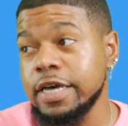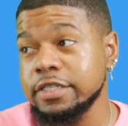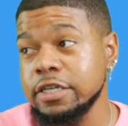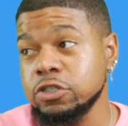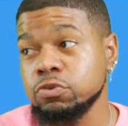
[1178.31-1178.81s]
a
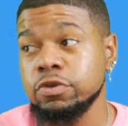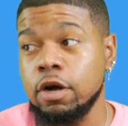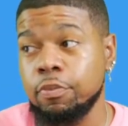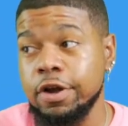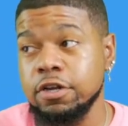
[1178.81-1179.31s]
history of
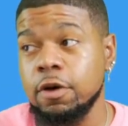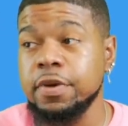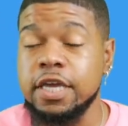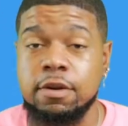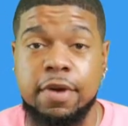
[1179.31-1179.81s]
breaking up and
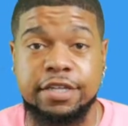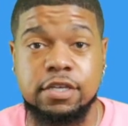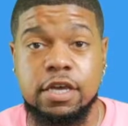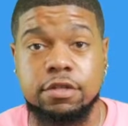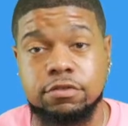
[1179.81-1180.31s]
getting back together.